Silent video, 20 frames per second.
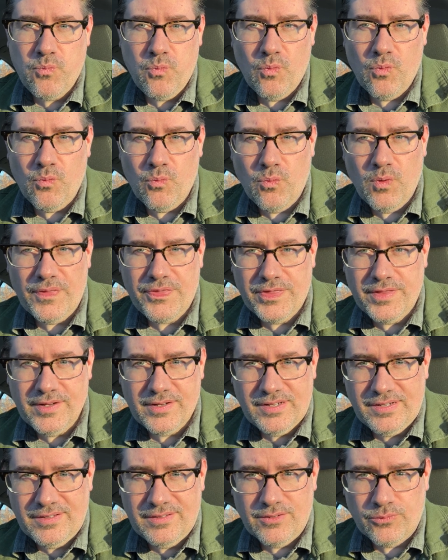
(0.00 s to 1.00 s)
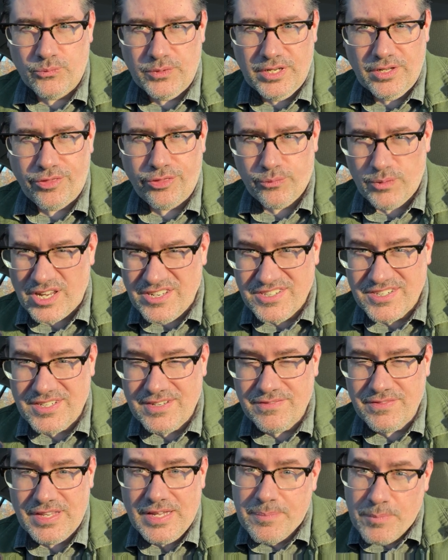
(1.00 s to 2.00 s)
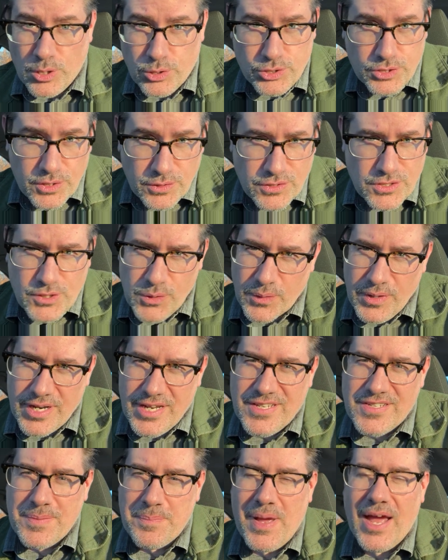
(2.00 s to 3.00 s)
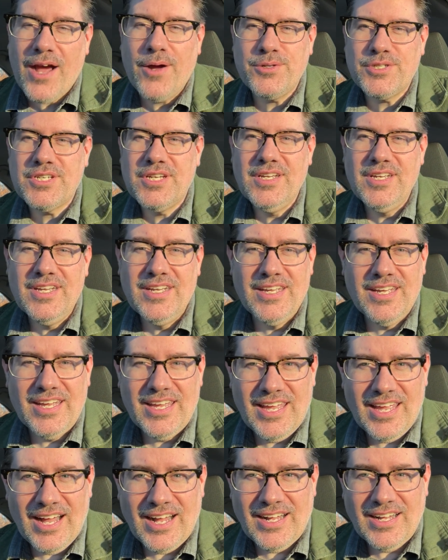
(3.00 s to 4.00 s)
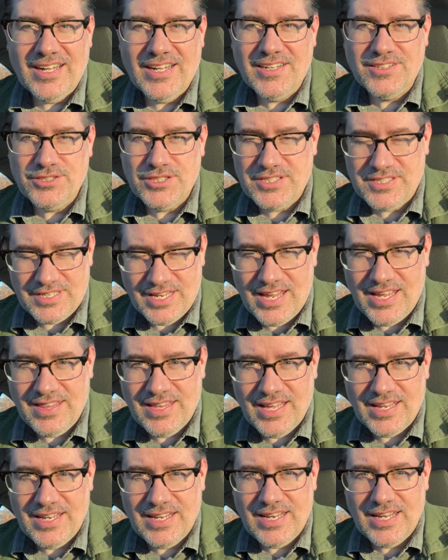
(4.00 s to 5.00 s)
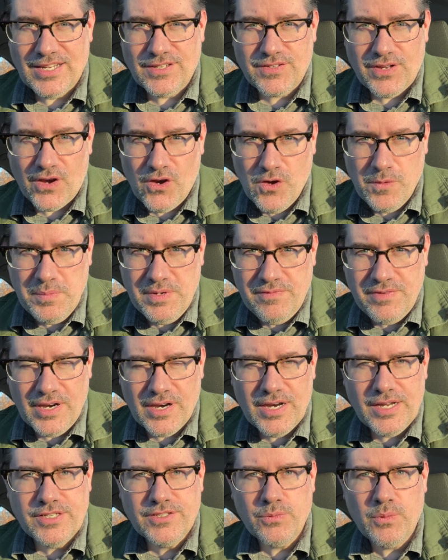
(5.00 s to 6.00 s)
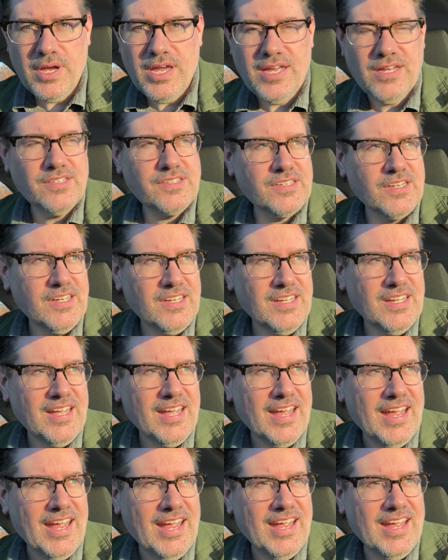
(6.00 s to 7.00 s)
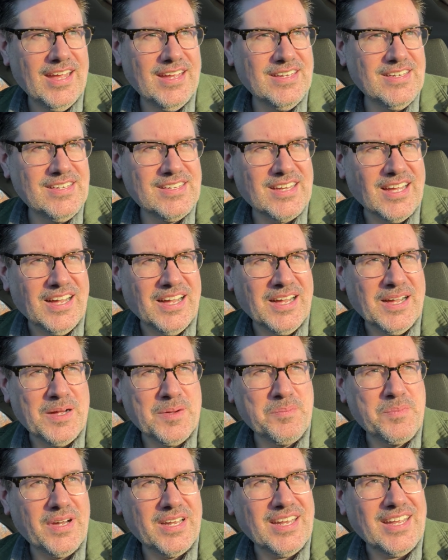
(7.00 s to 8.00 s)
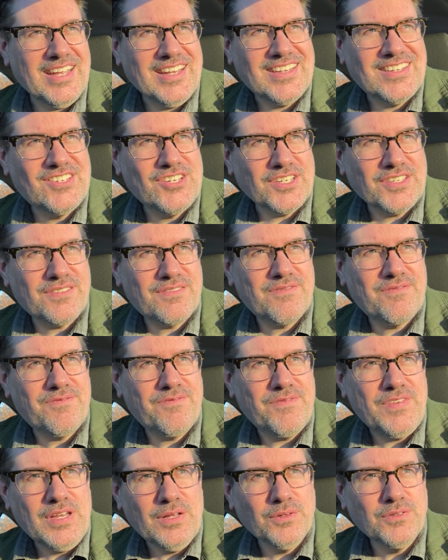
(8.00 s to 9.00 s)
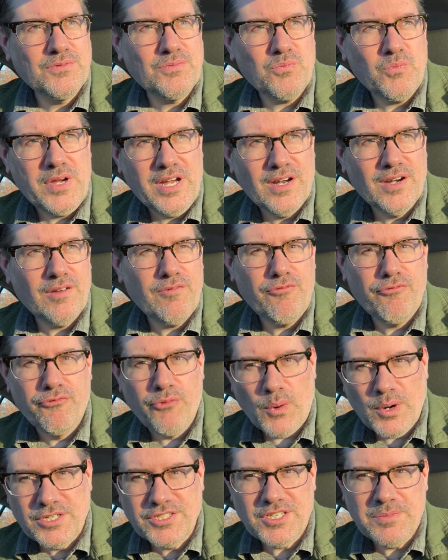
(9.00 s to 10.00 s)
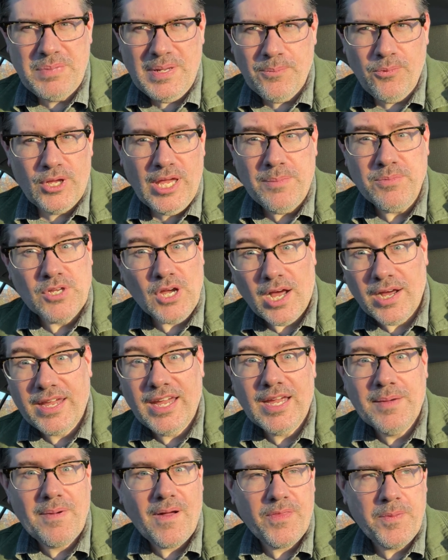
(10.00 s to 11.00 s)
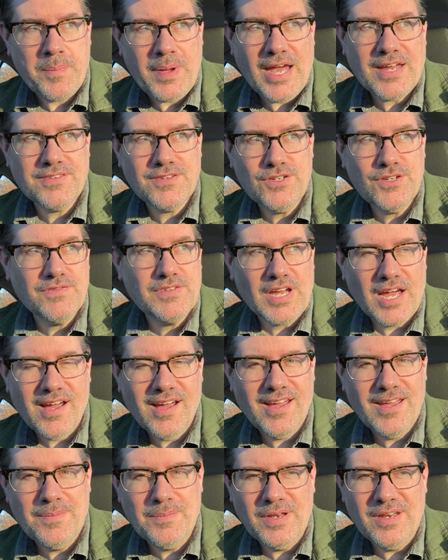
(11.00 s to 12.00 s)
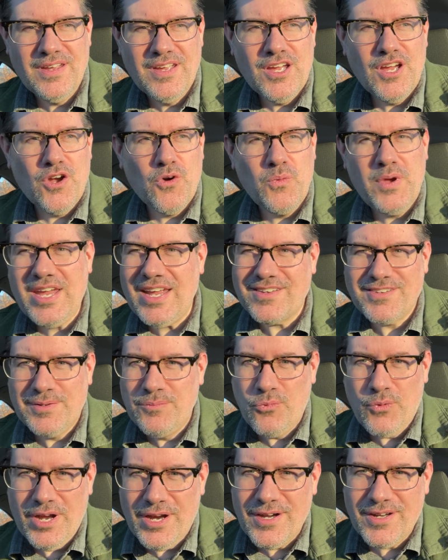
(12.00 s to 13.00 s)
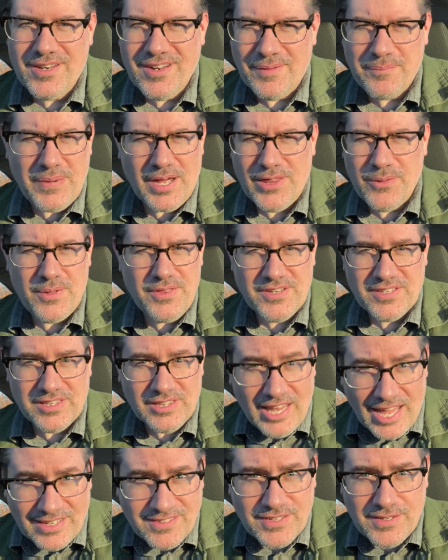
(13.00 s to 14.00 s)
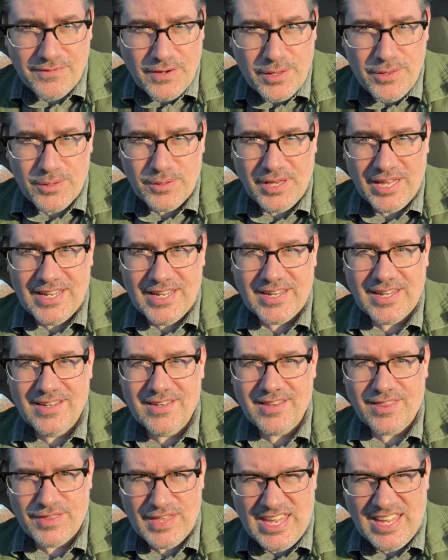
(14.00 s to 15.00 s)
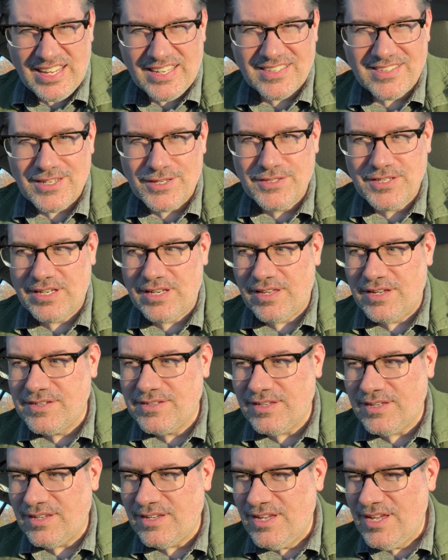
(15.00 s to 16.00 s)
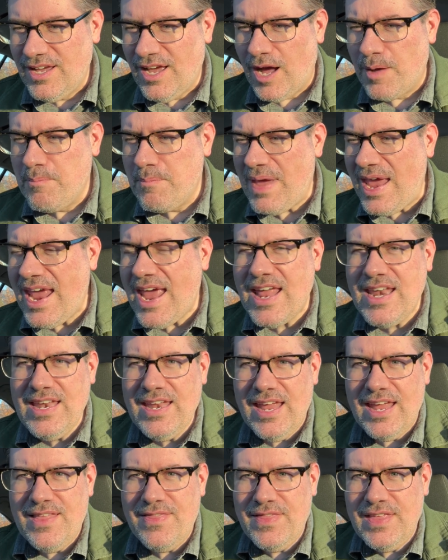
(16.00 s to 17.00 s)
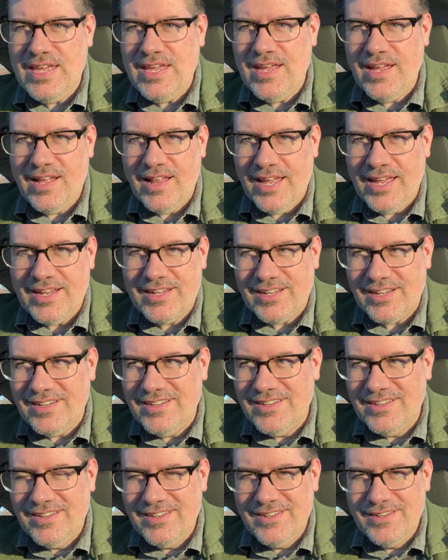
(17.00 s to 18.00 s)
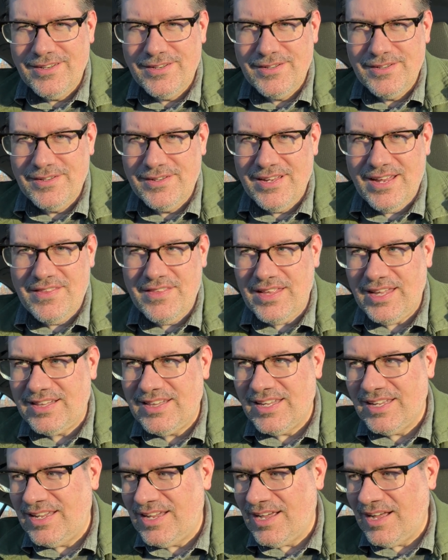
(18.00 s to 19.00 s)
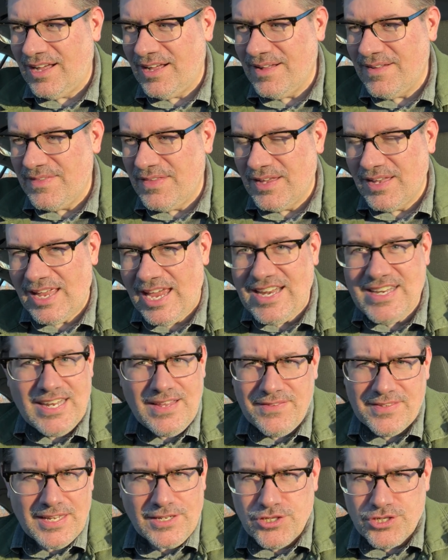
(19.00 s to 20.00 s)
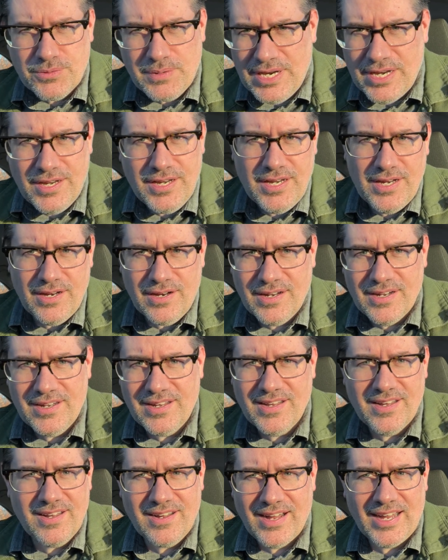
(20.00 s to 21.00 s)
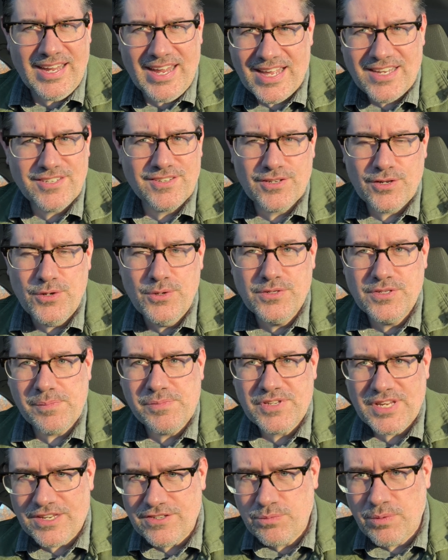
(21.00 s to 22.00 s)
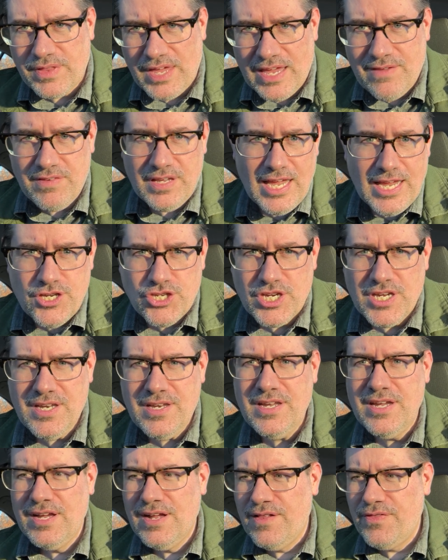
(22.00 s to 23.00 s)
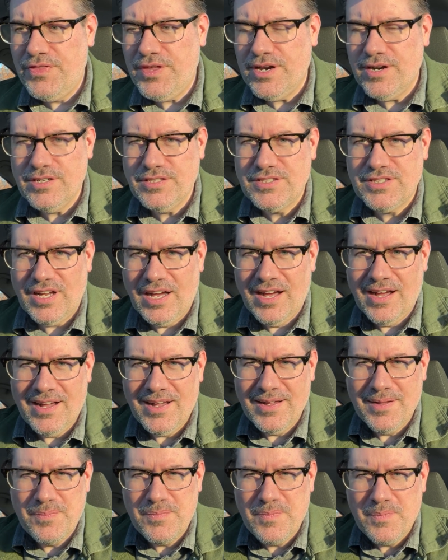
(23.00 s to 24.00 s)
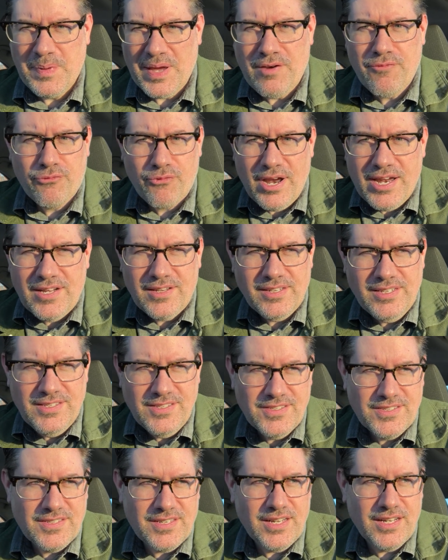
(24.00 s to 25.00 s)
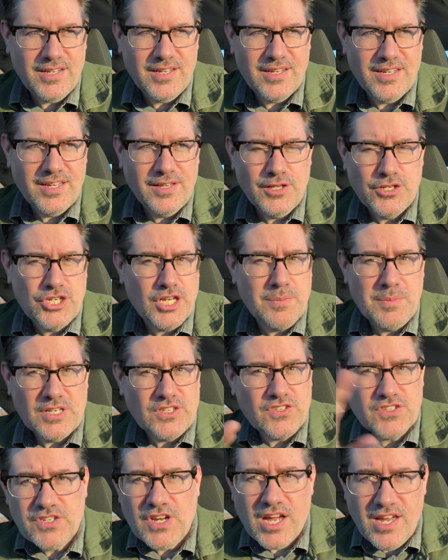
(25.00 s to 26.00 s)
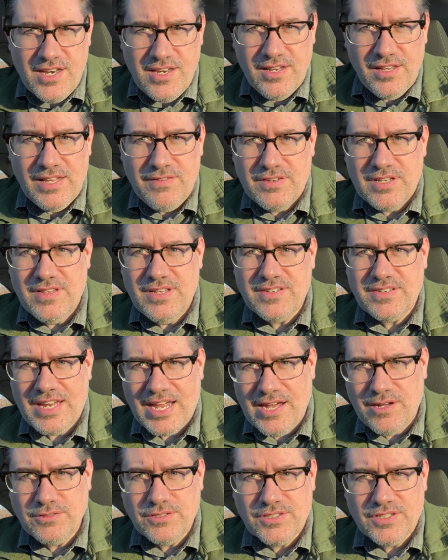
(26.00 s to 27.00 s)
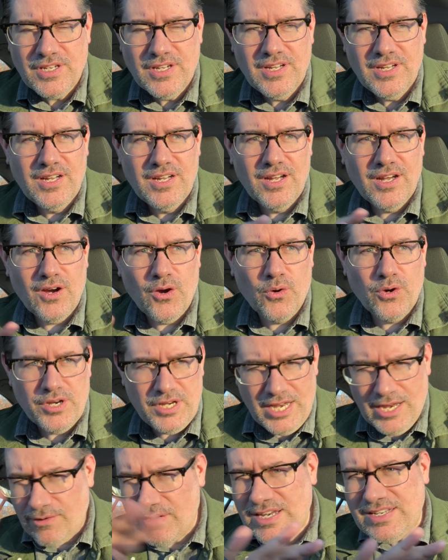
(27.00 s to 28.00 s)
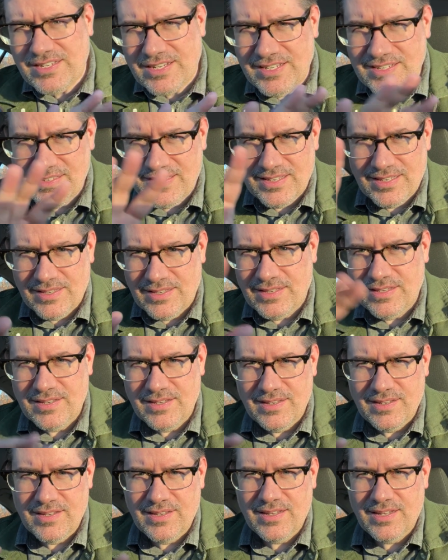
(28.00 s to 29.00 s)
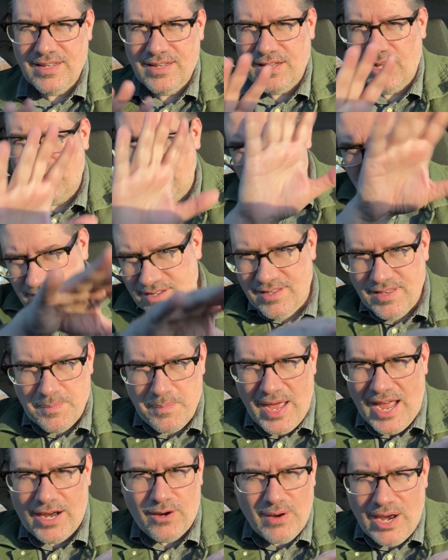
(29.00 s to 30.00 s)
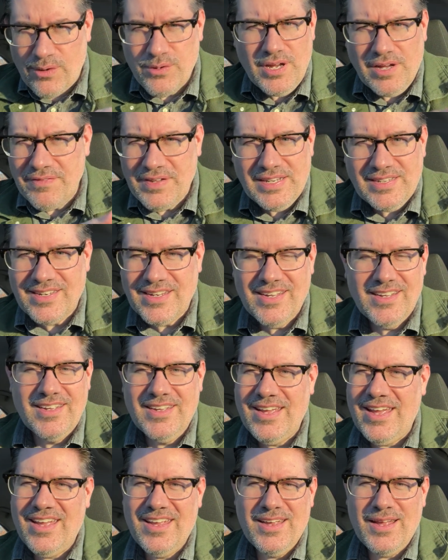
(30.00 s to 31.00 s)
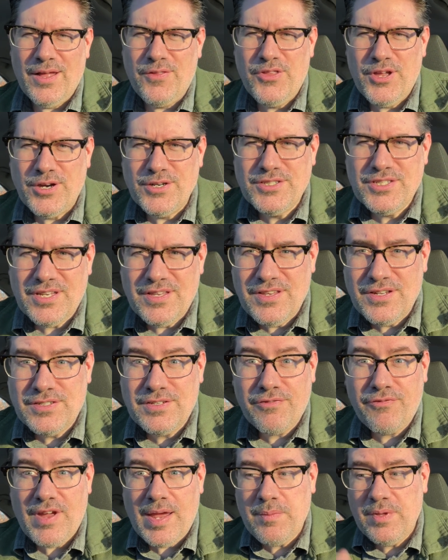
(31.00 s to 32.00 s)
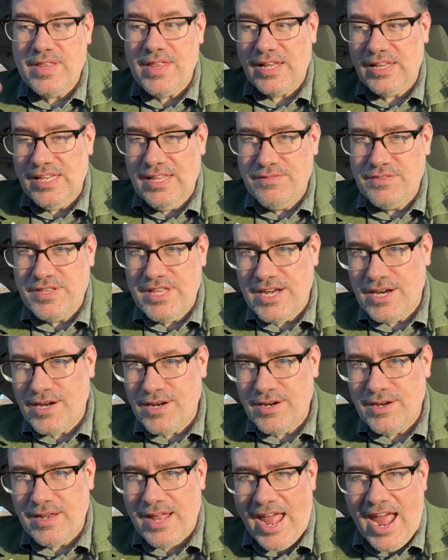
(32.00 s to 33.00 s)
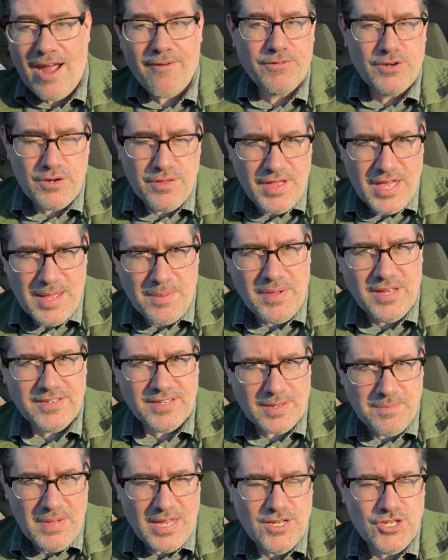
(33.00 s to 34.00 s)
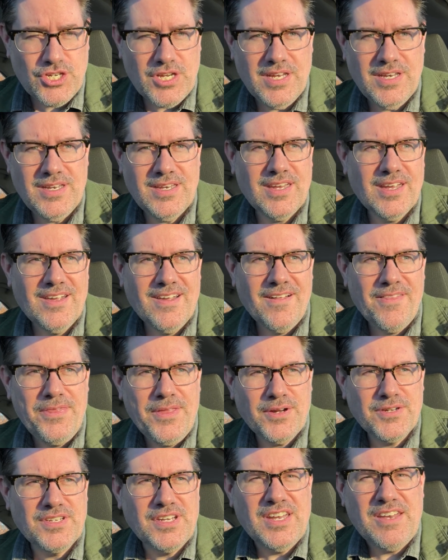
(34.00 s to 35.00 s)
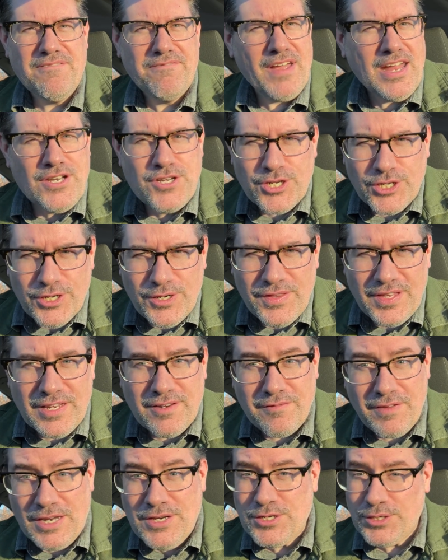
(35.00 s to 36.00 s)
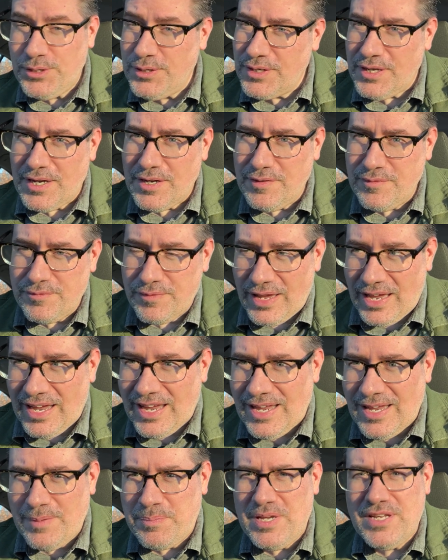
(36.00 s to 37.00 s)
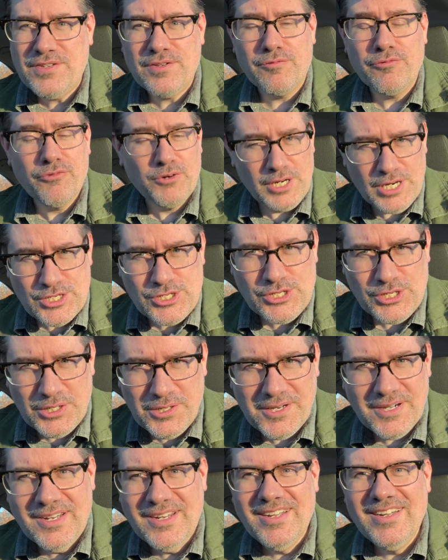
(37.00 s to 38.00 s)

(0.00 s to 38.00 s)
what the real thrust of the emotional story is about. I'll just say that it hits home in various ways, but it just feels weird and forced, and people keep talking about the passage of time, and we get some weird. By the way, there's lots of other things. There's a man in the 18th century, I guess, who's obsessed with aviation. There's Ben Franklin's illegitimate son lived in this house, or near it, because in the background of it. There's a family that lives there after them, as I mentioned. There's an inventor, the inventor of a piece of furniture